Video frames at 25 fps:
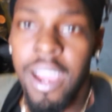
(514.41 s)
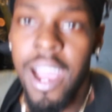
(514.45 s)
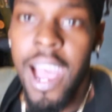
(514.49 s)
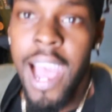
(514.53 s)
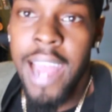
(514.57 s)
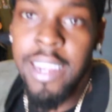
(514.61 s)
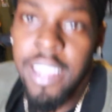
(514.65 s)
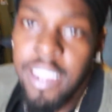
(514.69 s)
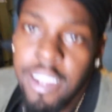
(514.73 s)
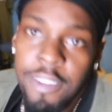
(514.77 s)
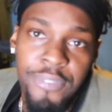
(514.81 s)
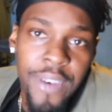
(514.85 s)

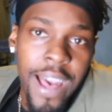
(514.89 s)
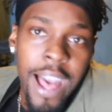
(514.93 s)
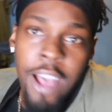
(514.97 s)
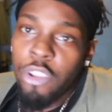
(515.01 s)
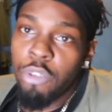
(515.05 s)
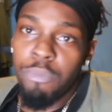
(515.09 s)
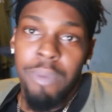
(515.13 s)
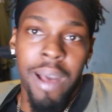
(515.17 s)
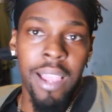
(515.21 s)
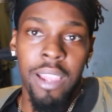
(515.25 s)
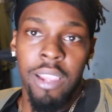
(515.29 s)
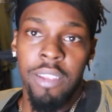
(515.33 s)
I need to
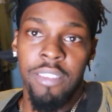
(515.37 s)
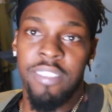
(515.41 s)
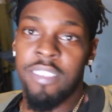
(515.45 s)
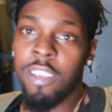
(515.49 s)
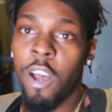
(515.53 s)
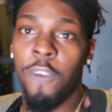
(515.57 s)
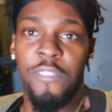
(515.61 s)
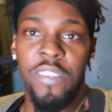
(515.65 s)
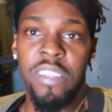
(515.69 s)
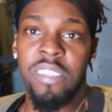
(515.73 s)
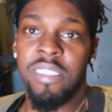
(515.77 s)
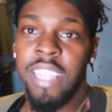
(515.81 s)
value my
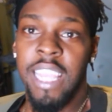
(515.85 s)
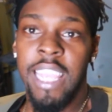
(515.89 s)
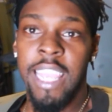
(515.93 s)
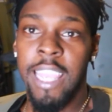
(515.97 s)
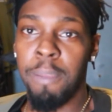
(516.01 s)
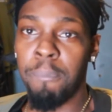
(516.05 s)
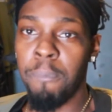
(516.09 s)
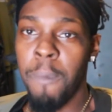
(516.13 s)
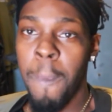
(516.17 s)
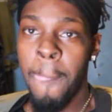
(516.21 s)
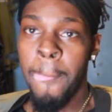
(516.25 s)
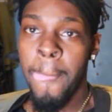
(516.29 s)

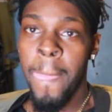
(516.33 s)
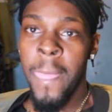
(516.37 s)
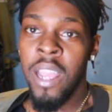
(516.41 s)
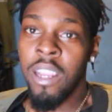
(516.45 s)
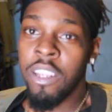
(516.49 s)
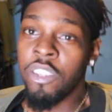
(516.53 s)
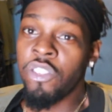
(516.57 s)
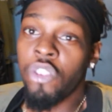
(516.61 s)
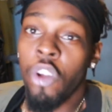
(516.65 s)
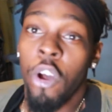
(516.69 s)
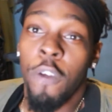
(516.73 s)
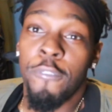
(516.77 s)
self-esteem.
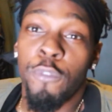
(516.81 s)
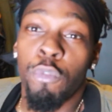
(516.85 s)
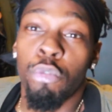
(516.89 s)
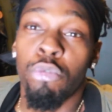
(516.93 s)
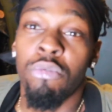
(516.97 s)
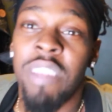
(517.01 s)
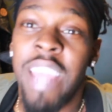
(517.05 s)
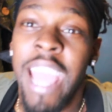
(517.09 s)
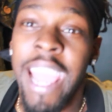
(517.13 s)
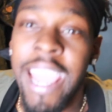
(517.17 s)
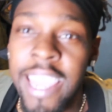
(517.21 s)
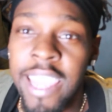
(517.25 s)
So if you
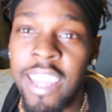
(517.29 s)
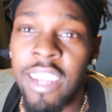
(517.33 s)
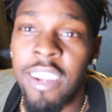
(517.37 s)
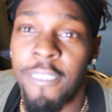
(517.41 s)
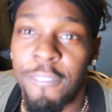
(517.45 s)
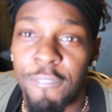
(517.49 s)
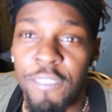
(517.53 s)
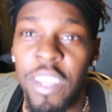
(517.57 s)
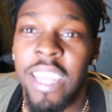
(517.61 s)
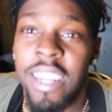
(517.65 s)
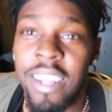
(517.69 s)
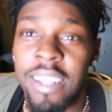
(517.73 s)
dating
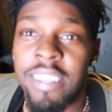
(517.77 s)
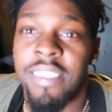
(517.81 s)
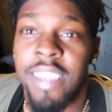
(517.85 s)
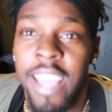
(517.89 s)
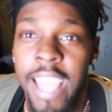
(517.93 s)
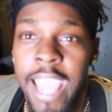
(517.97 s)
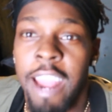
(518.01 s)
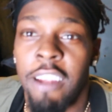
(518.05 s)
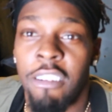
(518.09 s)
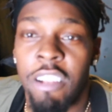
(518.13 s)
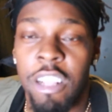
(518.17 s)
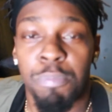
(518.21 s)
a Venus
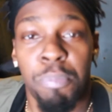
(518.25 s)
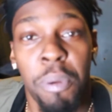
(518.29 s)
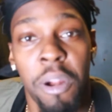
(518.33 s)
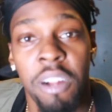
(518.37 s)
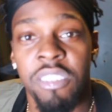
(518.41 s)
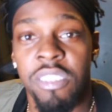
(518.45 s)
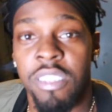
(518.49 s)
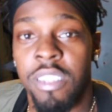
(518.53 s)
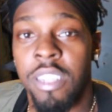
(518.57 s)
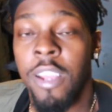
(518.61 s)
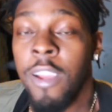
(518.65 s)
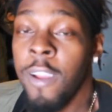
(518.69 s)
and Aries
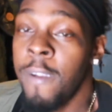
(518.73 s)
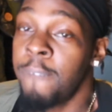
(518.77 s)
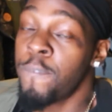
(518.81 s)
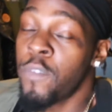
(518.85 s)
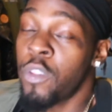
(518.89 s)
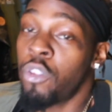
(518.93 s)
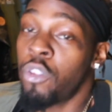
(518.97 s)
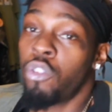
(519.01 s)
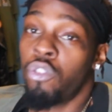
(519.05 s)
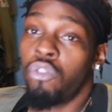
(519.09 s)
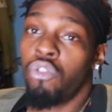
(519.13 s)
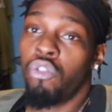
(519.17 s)
person,
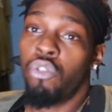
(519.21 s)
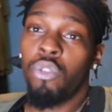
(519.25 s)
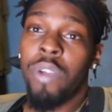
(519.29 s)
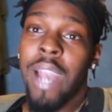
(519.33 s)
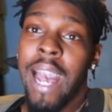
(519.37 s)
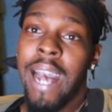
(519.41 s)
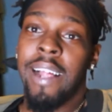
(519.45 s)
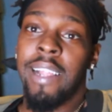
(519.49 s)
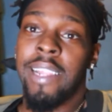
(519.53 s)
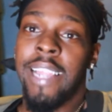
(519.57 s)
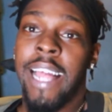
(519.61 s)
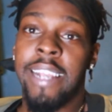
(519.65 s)
you
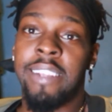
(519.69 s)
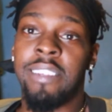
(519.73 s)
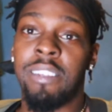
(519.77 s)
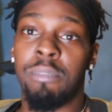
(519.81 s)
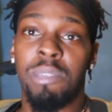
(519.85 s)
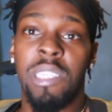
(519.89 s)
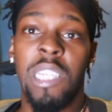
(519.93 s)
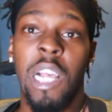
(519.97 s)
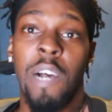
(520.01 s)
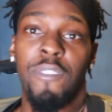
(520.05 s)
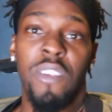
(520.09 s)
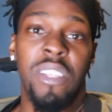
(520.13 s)
got like
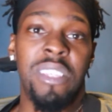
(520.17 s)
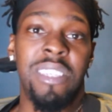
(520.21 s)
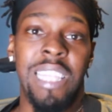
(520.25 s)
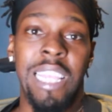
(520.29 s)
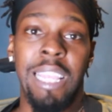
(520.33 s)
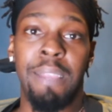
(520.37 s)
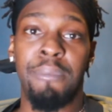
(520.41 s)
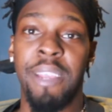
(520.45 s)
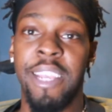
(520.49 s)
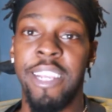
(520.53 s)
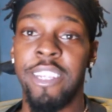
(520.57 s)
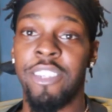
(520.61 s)
some
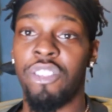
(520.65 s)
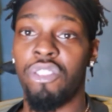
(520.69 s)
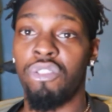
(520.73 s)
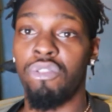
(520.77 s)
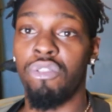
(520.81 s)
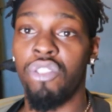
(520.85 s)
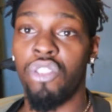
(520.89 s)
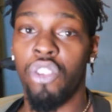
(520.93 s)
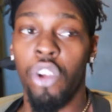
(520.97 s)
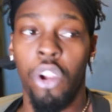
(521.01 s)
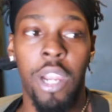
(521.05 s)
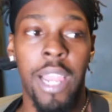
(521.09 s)
self-esteem
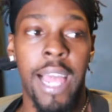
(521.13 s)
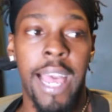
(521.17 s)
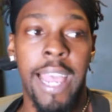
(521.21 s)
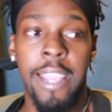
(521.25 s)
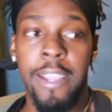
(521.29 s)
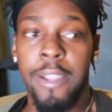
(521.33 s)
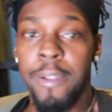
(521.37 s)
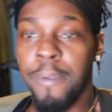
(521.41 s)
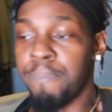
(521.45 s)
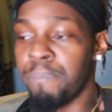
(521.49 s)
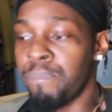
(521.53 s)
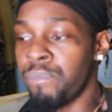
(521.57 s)
issues, or
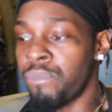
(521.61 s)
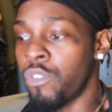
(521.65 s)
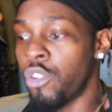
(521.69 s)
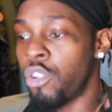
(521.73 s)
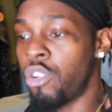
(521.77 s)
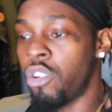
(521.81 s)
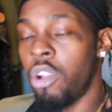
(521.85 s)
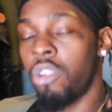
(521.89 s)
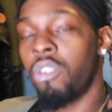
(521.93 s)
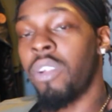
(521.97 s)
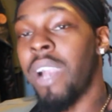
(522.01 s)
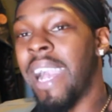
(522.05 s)
like,
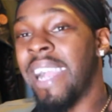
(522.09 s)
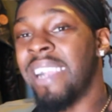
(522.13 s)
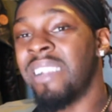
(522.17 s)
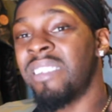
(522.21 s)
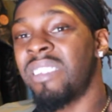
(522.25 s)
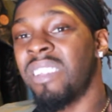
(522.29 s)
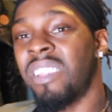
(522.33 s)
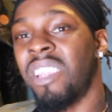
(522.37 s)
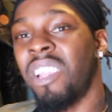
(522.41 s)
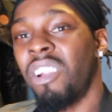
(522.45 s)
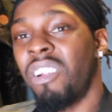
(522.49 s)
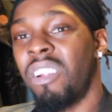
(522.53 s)
you know, you got
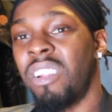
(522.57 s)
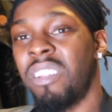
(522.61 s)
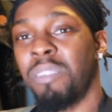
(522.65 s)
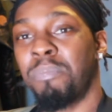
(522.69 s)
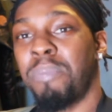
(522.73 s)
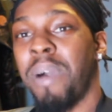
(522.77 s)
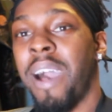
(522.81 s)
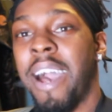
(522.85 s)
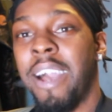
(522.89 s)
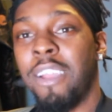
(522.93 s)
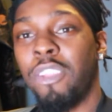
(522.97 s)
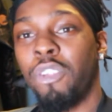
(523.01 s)
insecurities
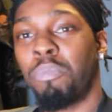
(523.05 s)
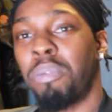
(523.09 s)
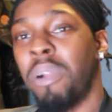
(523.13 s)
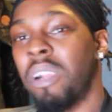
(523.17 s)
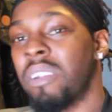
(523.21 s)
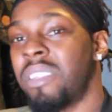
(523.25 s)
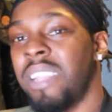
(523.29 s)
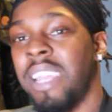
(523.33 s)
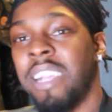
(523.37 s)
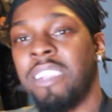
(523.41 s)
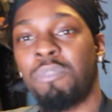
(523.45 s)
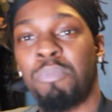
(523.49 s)
about how you
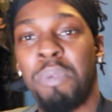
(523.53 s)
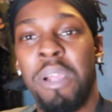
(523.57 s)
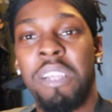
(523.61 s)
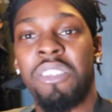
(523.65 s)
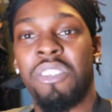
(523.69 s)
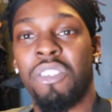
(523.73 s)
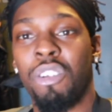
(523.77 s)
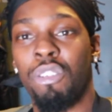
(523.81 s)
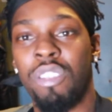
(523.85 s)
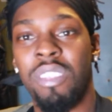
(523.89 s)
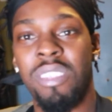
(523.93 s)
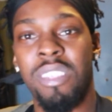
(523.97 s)
personally
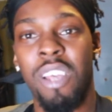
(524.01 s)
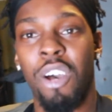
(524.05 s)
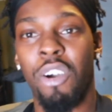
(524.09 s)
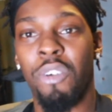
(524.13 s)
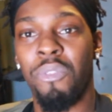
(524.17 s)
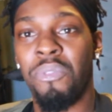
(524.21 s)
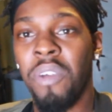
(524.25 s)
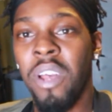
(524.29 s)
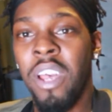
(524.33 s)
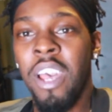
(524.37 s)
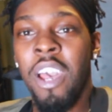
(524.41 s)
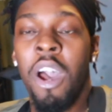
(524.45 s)
express
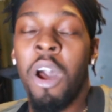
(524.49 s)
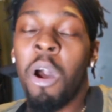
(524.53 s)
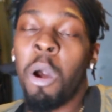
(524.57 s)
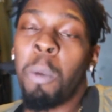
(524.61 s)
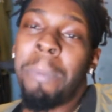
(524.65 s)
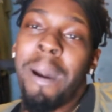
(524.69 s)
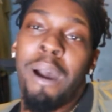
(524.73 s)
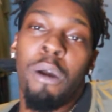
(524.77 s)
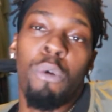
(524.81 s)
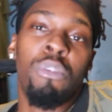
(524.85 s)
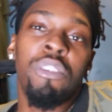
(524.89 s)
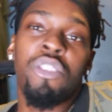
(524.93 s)
yourself,
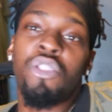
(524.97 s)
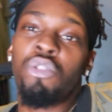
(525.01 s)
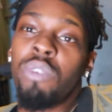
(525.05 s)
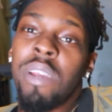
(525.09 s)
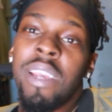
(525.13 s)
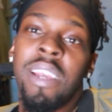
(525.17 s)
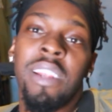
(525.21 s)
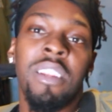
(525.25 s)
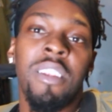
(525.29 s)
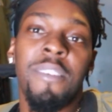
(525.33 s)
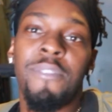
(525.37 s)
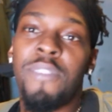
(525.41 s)
about what you
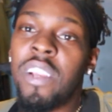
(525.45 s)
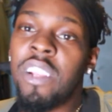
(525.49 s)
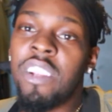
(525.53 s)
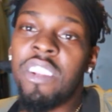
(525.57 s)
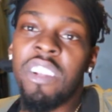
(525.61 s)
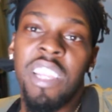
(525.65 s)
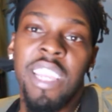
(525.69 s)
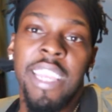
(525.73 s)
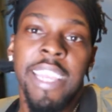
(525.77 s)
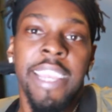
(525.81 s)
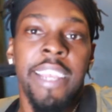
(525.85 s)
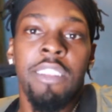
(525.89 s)

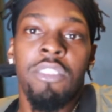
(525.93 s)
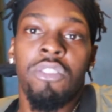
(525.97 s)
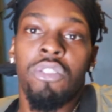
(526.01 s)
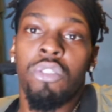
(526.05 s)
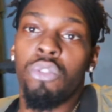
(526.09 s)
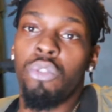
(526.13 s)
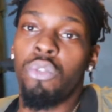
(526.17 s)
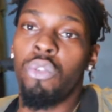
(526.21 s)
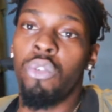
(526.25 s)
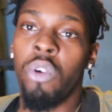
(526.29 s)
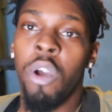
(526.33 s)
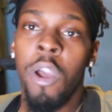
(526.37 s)
individually
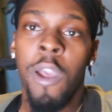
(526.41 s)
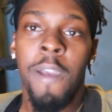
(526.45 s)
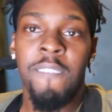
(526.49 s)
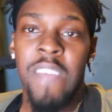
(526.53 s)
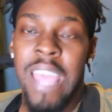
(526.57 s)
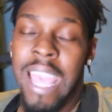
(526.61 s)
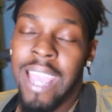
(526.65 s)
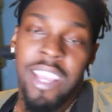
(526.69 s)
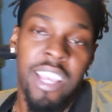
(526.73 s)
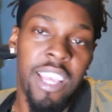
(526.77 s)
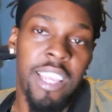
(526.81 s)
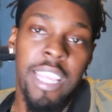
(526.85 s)
into.
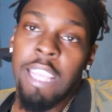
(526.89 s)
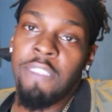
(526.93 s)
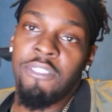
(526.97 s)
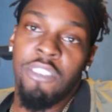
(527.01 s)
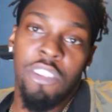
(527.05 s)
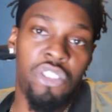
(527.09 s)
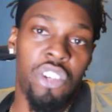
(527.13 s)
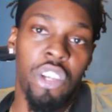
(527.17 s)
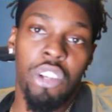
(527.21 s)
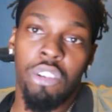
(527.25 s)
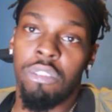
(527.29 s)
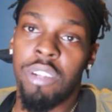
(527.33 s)
It could
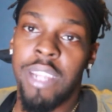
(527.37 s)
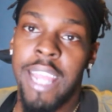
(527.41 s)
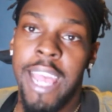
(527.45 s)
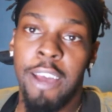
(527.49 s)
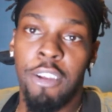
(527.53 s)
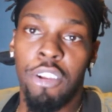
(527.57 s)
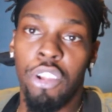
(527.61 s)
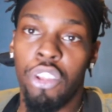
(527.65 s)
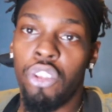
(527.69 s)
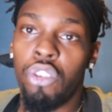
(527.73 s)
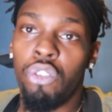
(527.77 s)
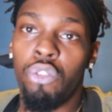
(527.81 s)
even trickle
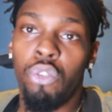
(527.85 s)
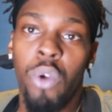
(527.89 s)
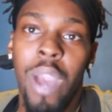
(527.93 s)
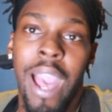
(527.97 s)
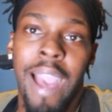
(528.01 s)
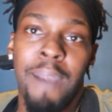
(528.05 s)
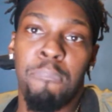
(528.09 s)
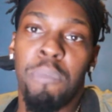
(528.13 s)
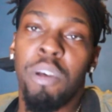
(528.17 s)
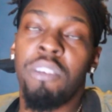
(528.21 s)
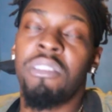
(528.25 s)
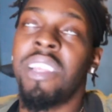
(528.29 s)
down to you
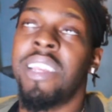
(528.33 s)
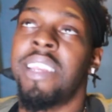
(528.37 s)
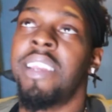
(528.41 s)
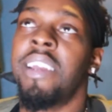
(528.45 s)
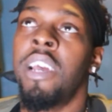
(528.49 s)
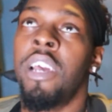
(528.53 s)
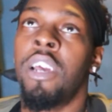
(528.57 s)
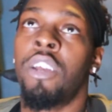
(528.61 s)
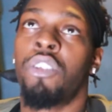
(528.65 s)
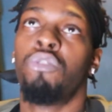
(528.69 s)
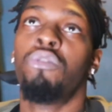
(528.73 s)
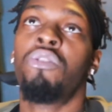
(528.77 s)

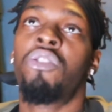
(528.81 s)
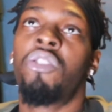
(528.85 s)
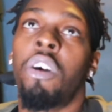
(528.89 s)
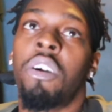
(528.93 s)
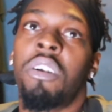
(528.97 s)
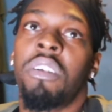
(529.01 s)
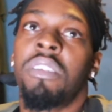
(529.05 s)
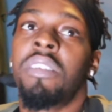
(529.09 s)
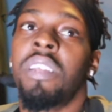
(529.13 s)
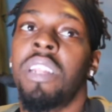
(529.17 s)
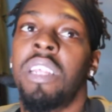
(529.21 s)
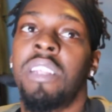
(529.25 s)

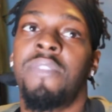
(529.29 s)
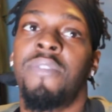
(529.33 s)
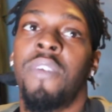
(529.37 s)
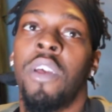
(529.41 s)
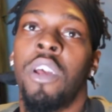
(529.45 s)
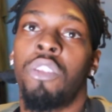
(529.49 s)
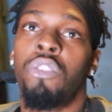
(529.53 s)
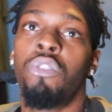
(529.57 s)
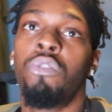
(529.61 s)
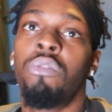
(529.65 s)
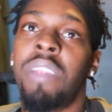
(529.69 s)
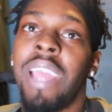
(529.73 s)
talking to this,
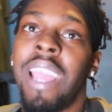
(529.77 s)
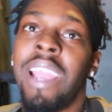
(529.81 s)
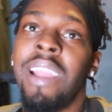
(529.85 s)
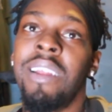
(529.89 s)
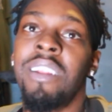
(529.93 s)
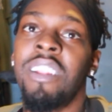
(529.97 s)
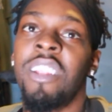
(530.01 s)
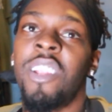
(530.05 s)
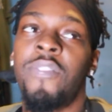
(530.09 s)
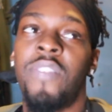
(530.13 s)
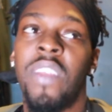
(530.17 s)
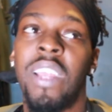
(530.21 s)
you
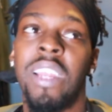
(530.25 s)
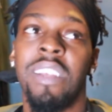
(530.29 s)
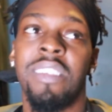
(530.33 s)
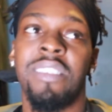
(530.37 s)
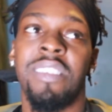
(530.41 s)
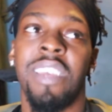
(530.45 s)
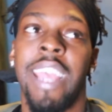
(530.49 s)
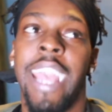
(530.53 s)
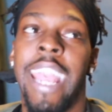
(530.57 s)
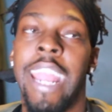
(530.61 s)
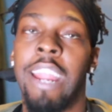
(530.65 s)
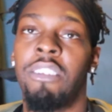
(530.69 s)
dating this
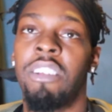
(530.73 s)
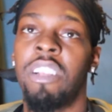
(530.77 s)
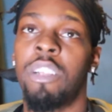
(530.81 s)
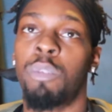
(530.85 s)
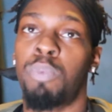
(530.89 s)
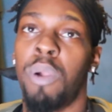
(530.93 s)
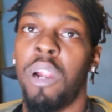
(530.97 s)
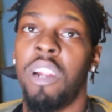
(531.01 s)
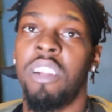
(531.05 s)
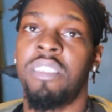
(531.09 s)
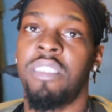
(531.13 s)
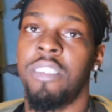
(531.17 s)
Venus and Aries
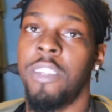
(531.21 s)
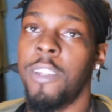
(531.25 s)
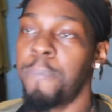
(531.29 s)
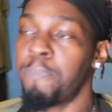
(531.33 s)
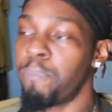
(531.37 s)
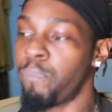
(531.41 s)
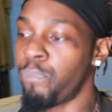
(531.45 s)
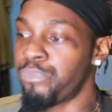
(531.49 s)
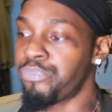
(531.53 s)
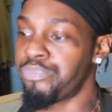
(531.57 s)
person,